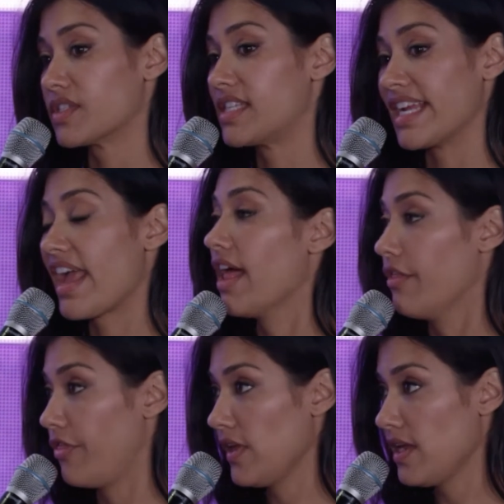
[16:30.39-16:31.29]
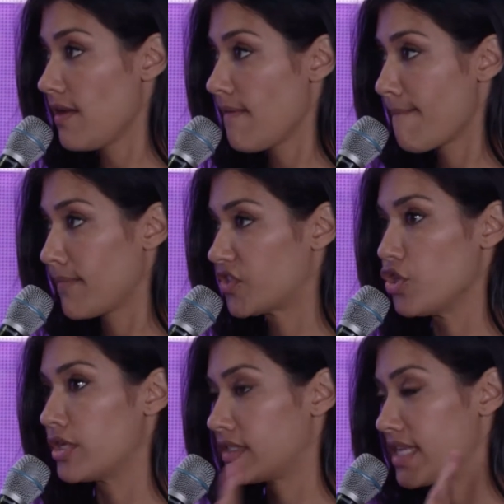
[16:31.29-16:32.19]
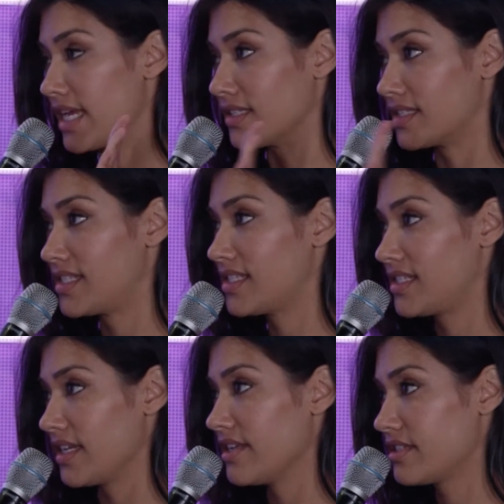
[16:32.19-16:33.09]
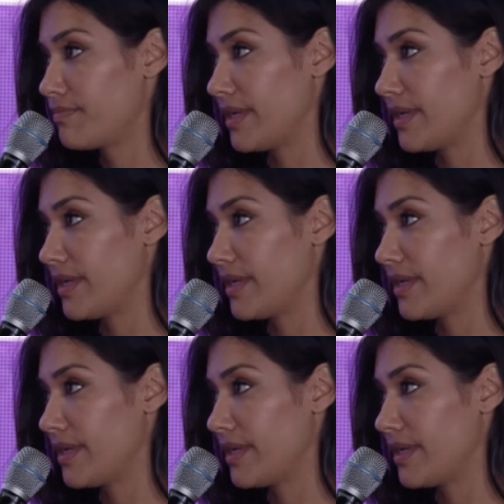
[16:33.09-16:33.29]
staying healthy, so you can stay consistent.